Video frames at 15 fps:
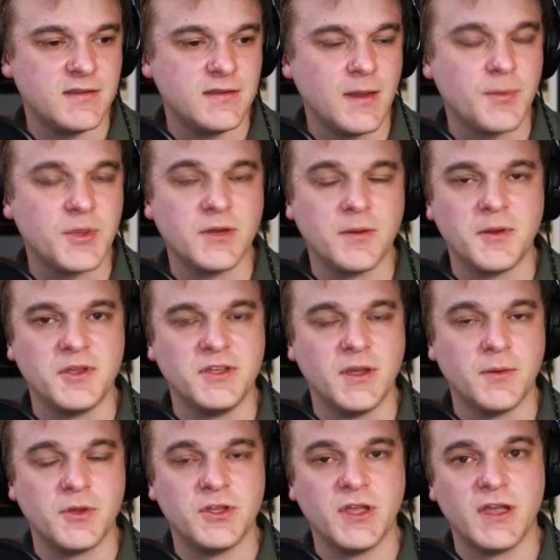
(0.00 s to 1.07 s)

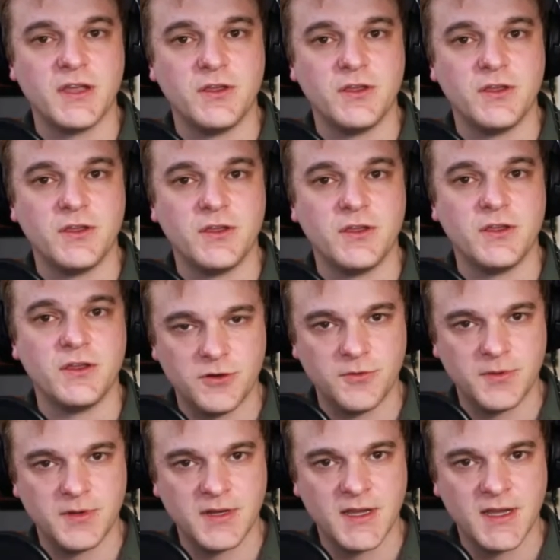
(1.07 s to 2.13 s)

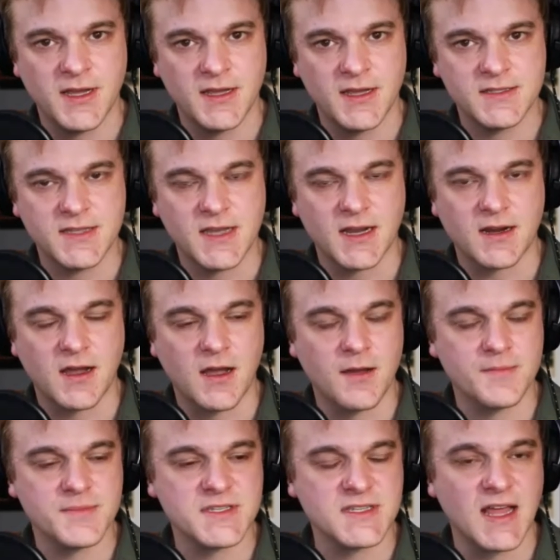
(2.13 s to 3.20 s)
www.youtube.com
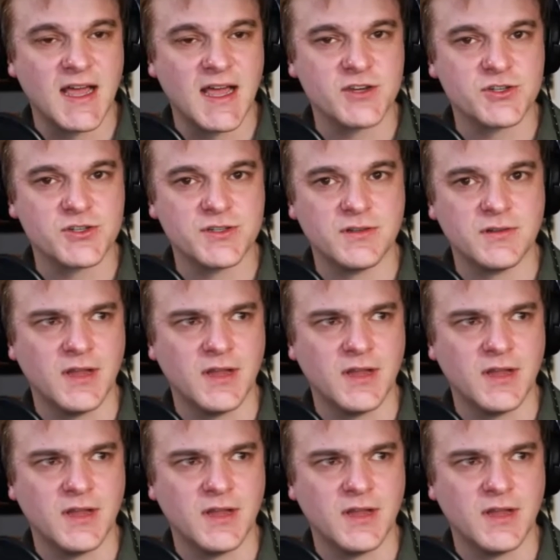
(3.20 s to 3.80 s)
slash